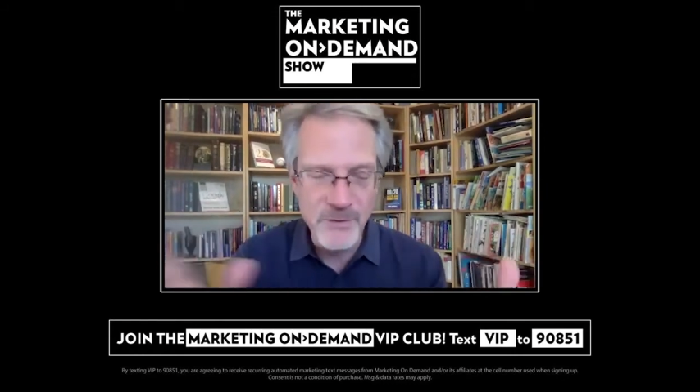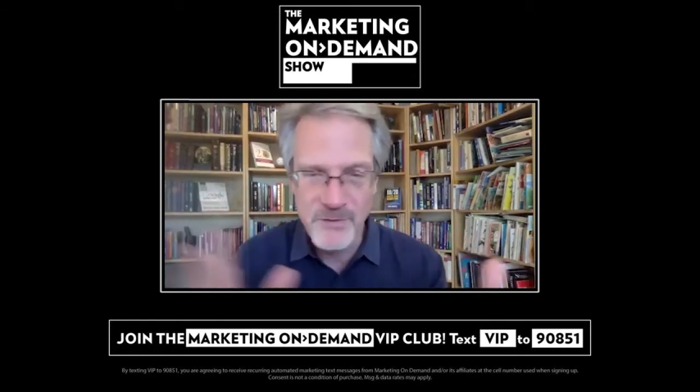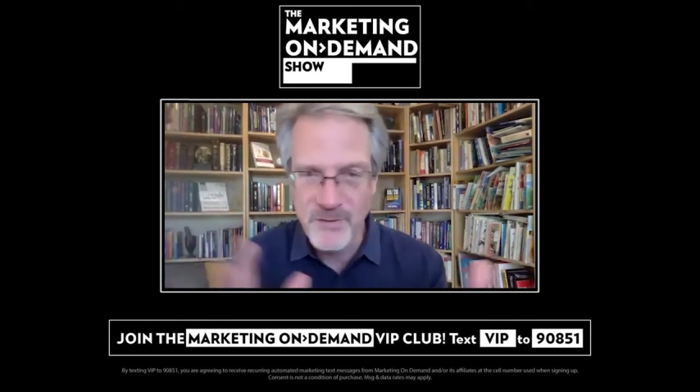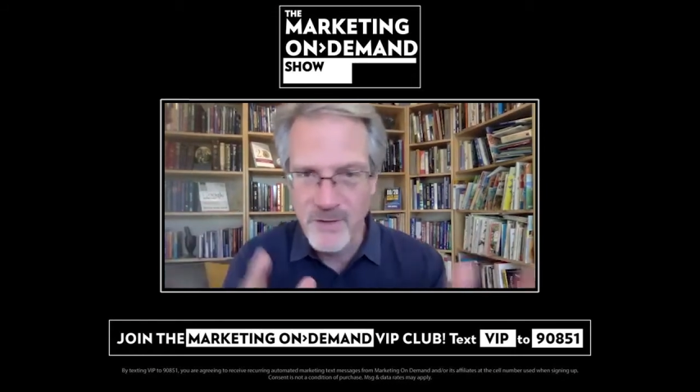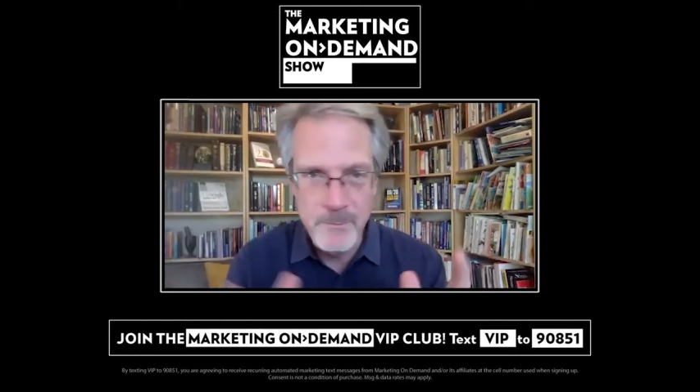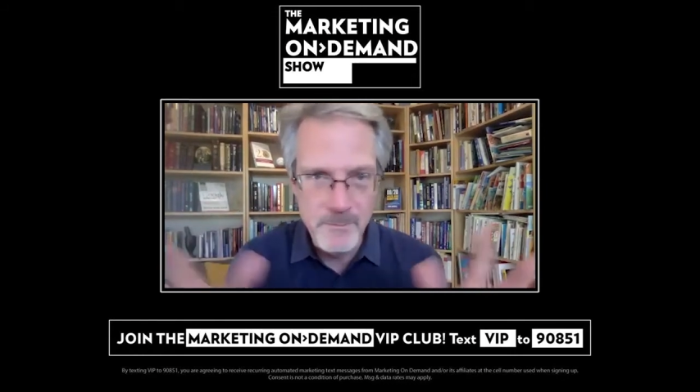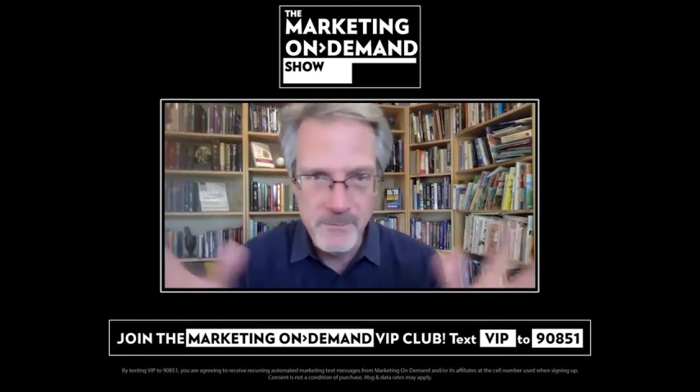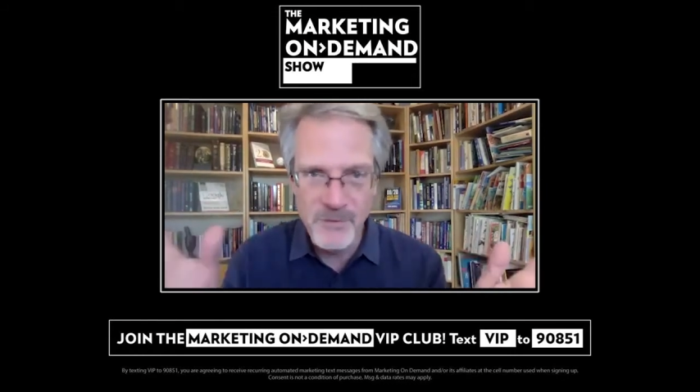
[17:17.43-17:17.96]

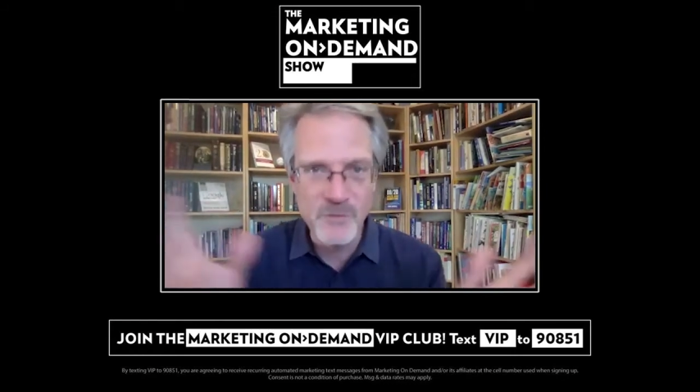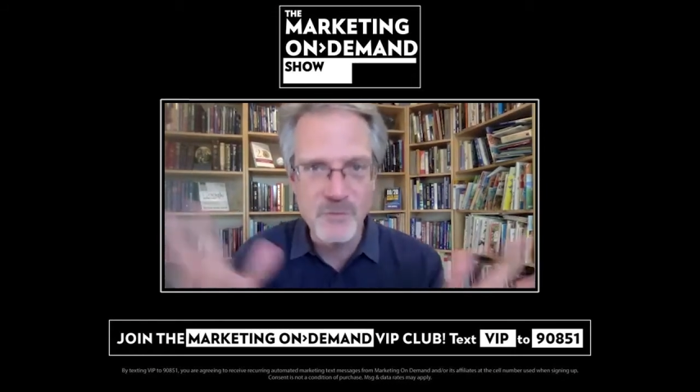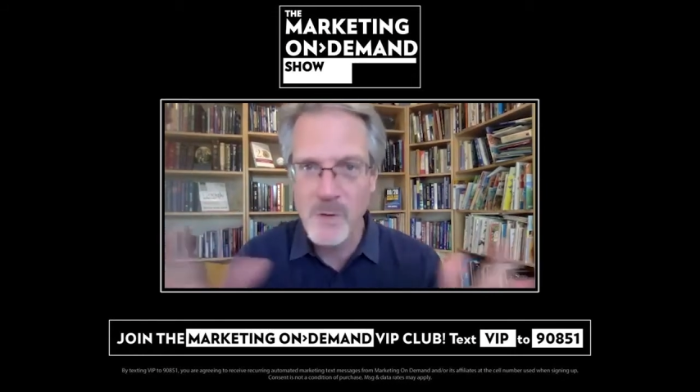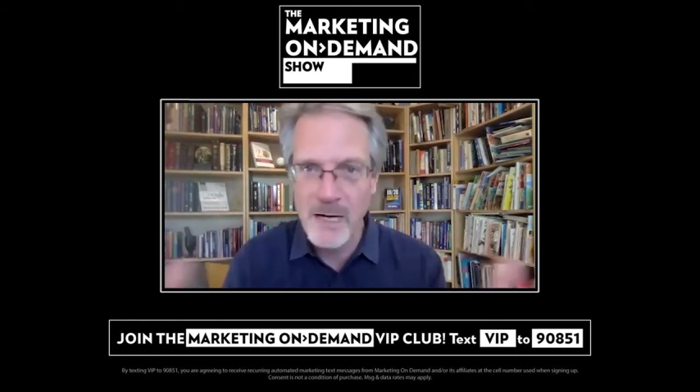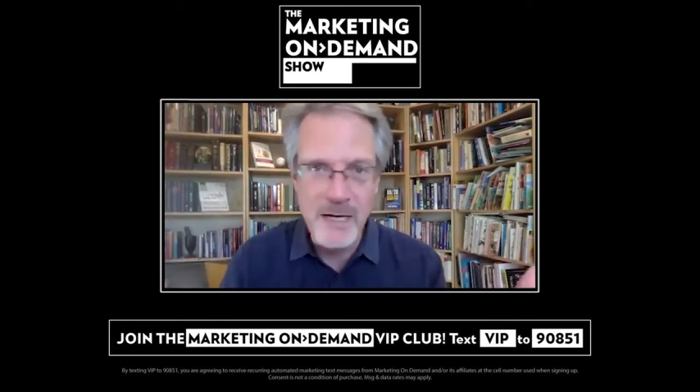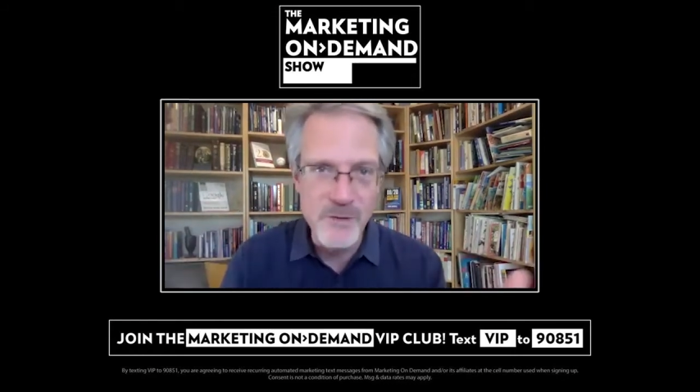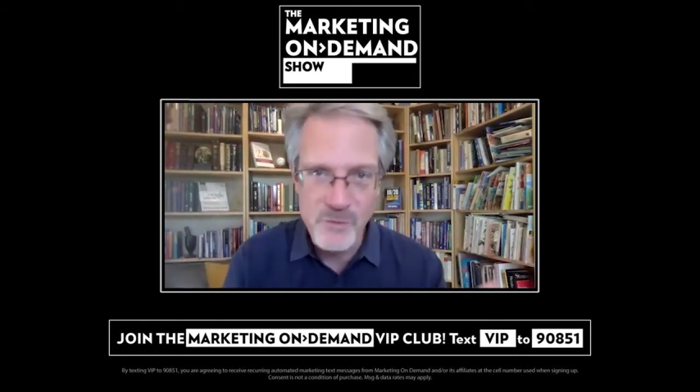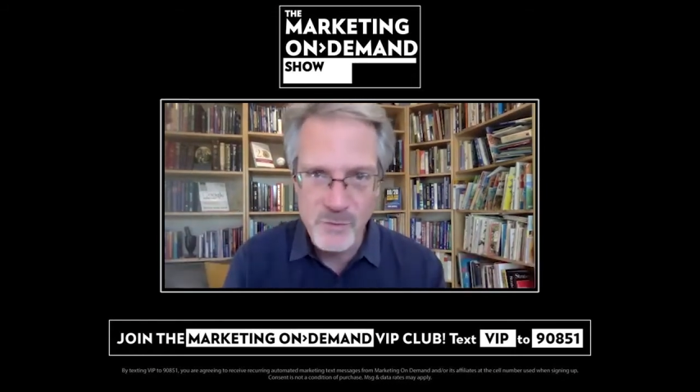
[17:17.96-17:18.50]
some
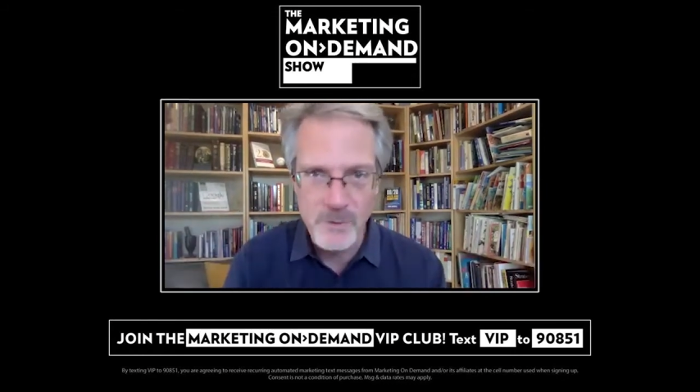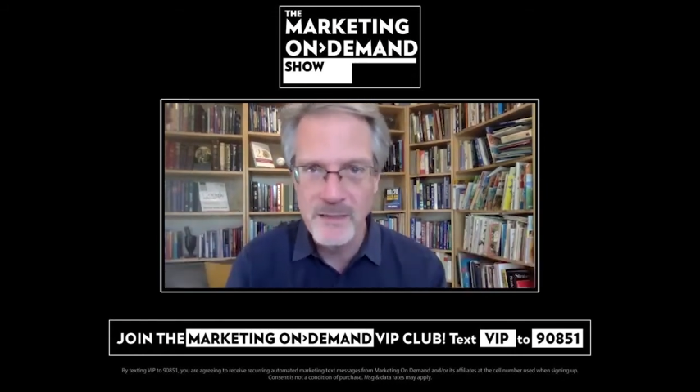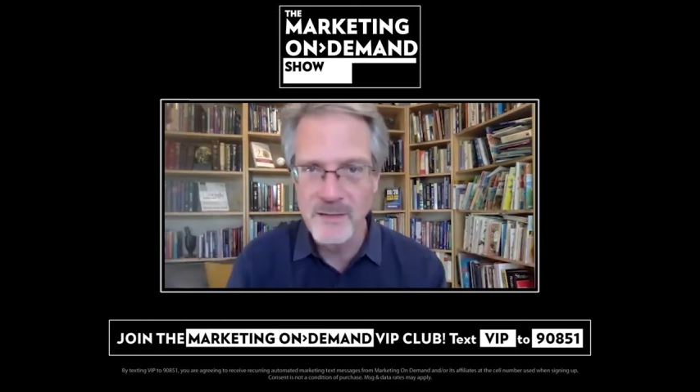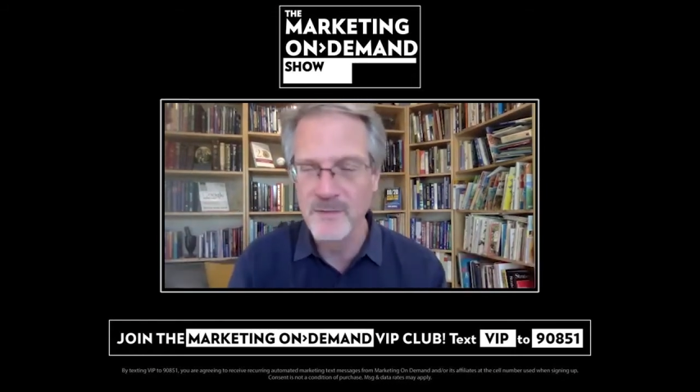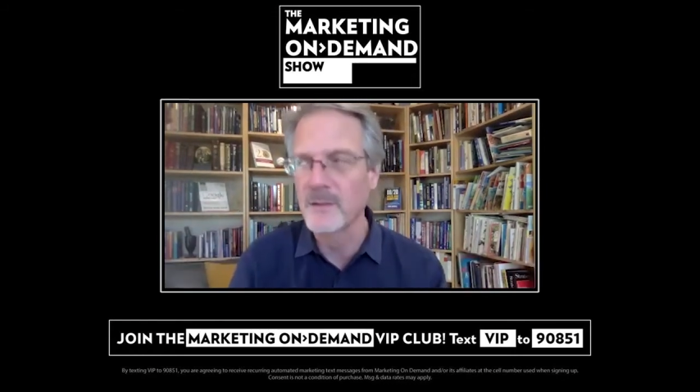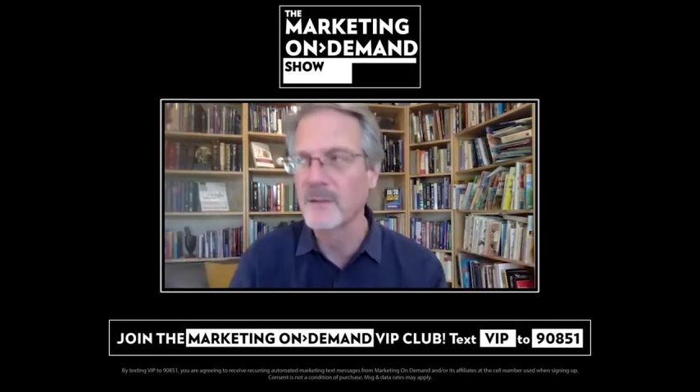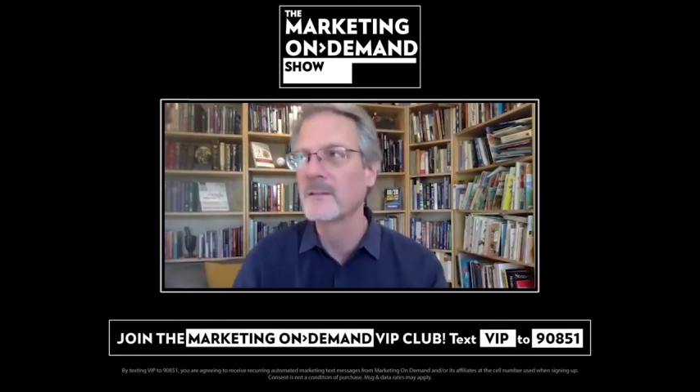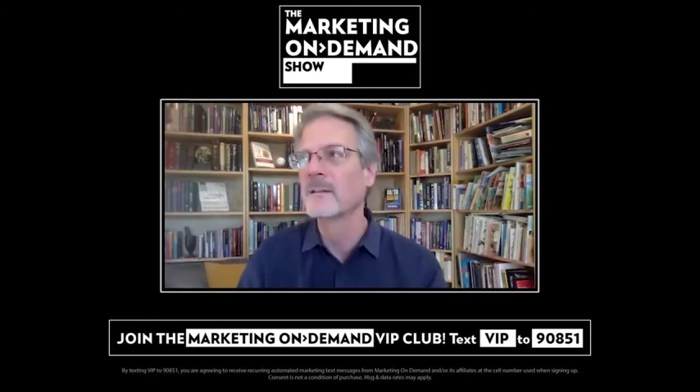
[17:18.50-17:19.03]
strange
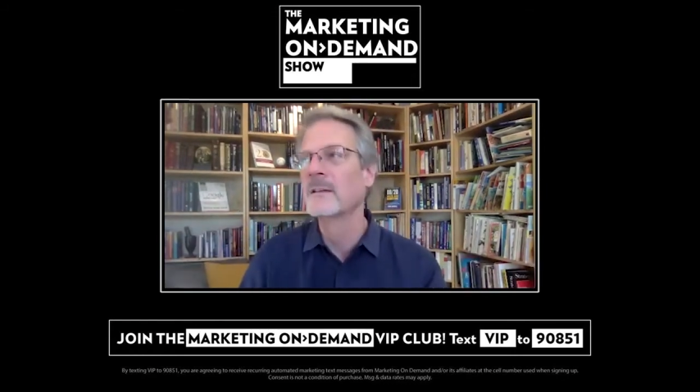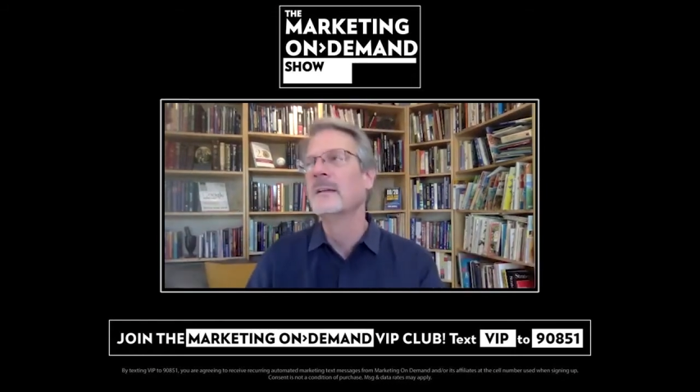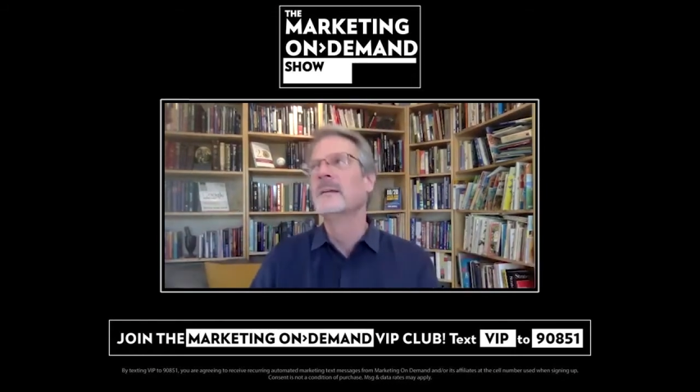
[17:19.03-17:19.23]
reason.